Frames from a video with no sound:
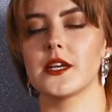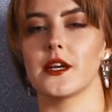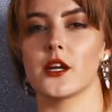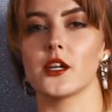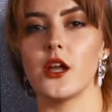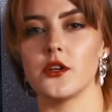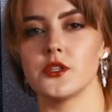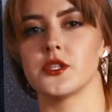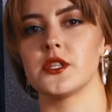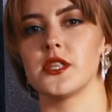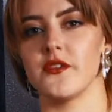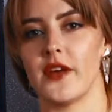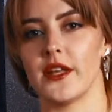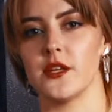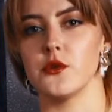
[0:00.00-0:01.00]
close to
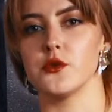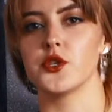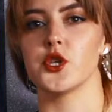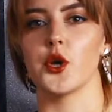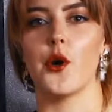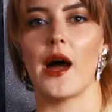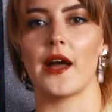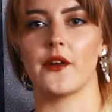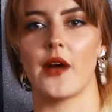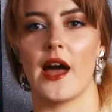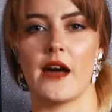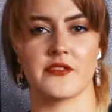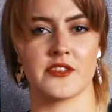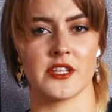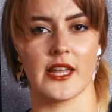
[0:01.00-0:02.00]
the venue so I don't
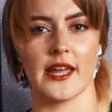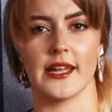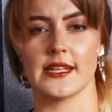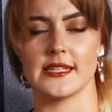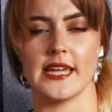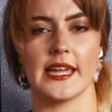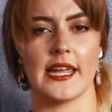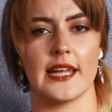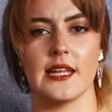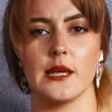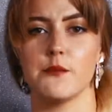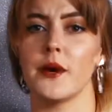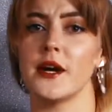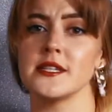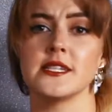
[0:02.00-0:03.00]
have to like take
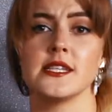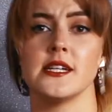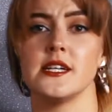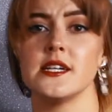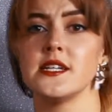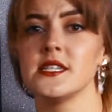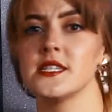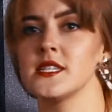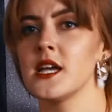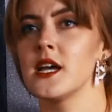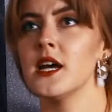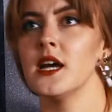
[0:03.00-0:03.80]
any buses,